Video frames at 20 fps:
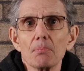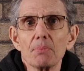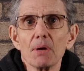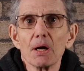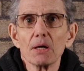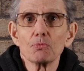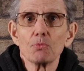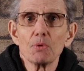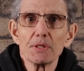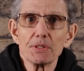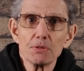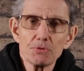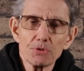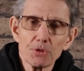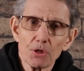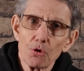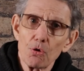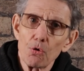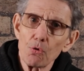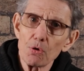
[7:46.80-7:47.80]
but we use a
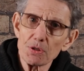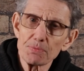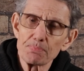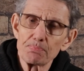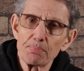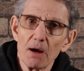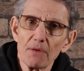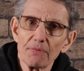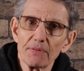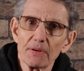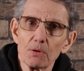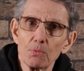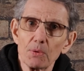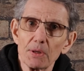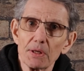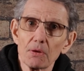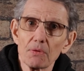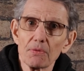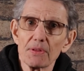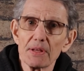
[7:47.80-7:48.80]
coarse buffing
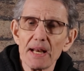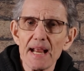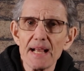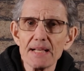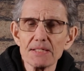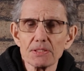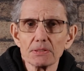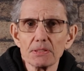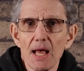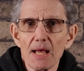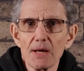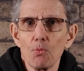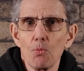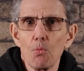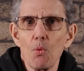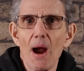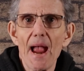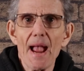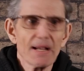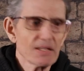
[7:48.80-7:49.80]
wheel that has a lot of
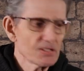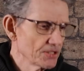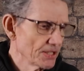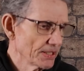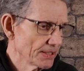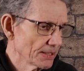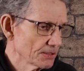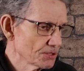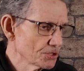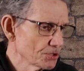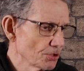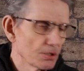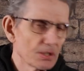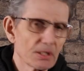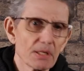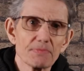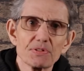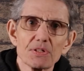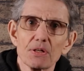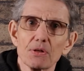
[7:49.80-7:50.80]
wax in it, so it
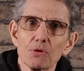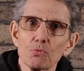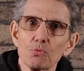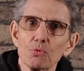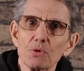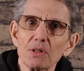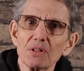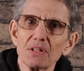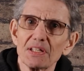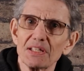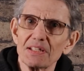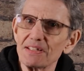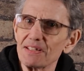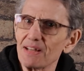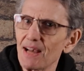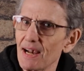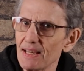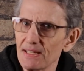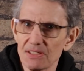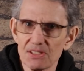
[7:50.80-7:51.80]
gives it a really
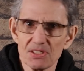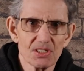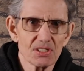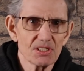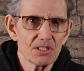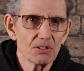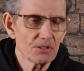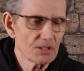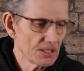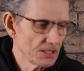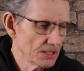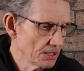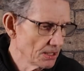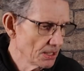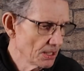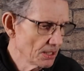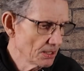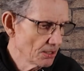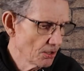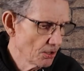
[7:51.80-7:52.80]
nice, silky,
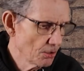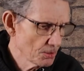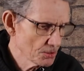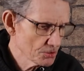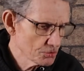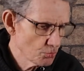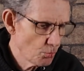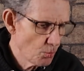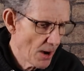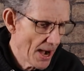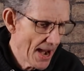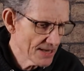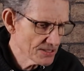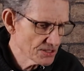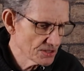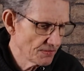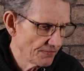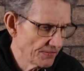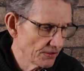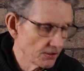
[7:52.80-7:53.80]
almost
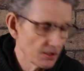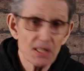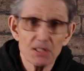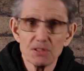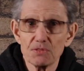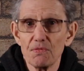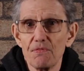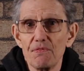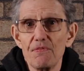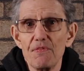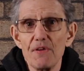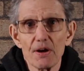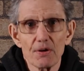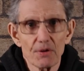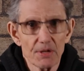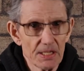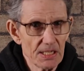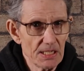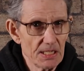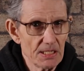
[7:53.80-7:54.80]
waxy feel. It's
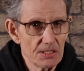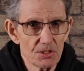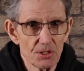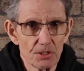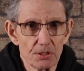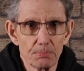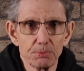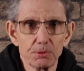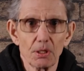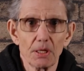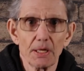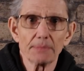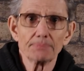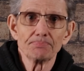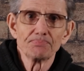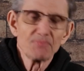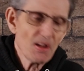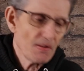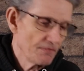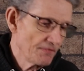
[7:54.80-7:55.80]
very easy to play,
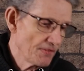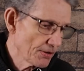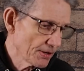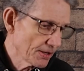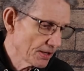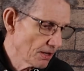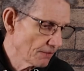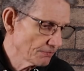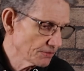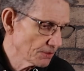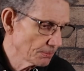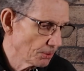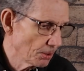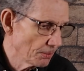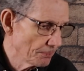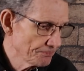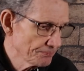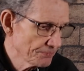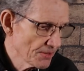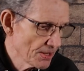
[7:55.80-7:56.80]
very
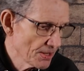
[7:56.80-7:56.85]
comfortable.